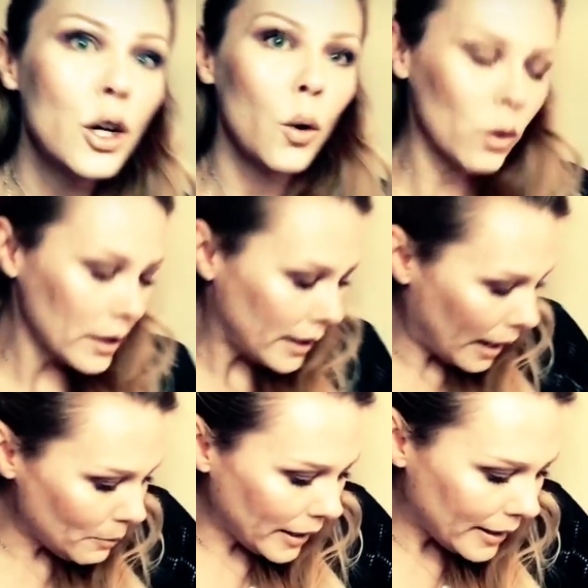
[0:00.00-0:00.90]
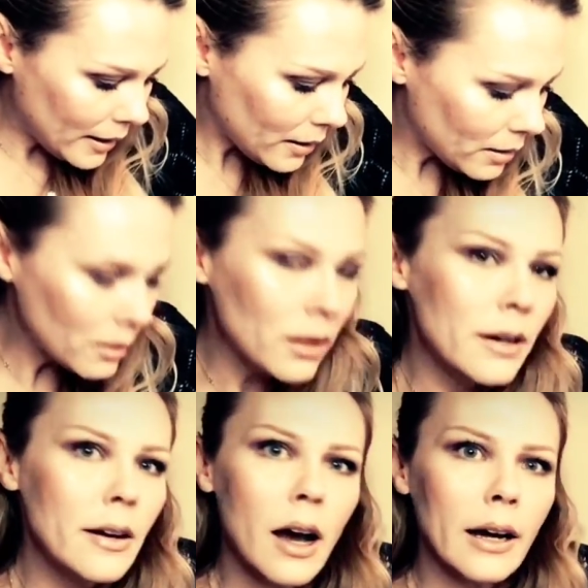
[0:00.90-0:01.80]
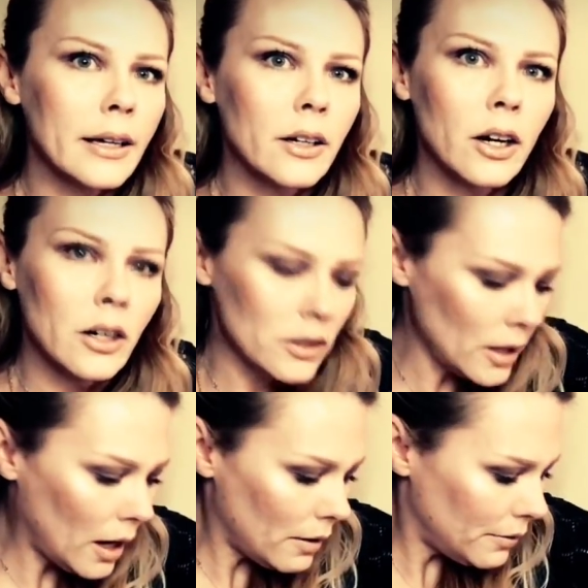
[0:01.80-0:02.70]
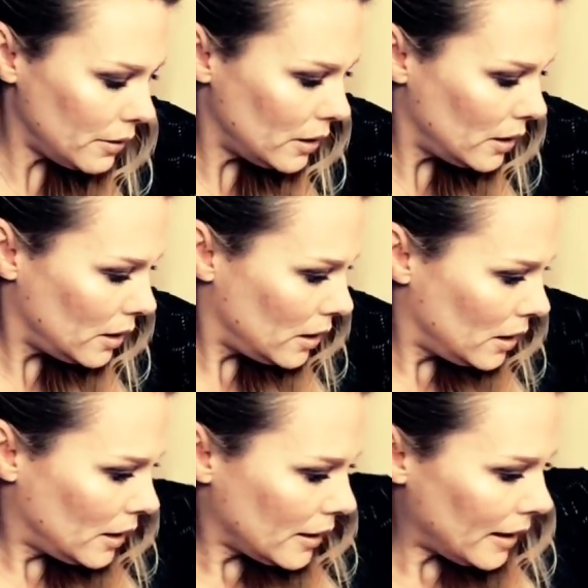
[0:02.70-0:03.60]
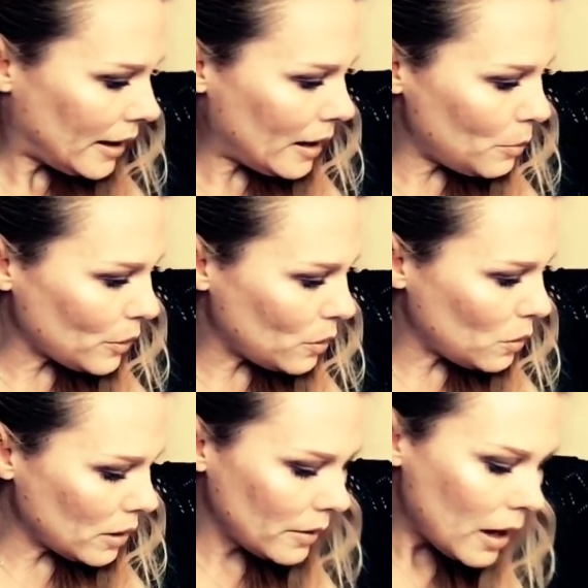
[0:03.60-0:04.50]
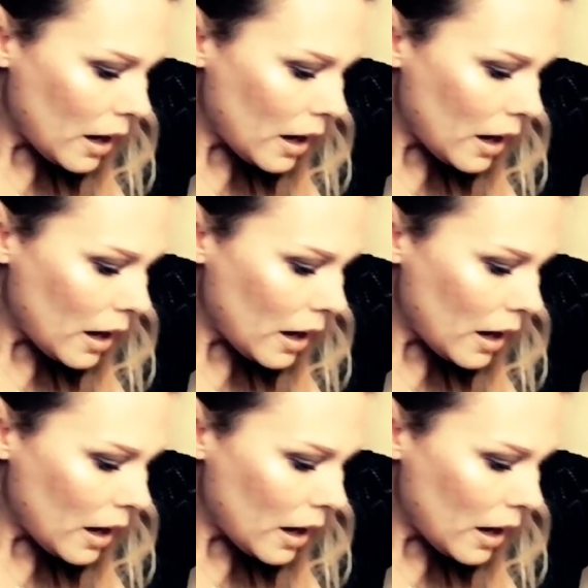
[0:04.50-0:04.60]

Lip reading: totally, I'm like knocking cards off. Capricorn.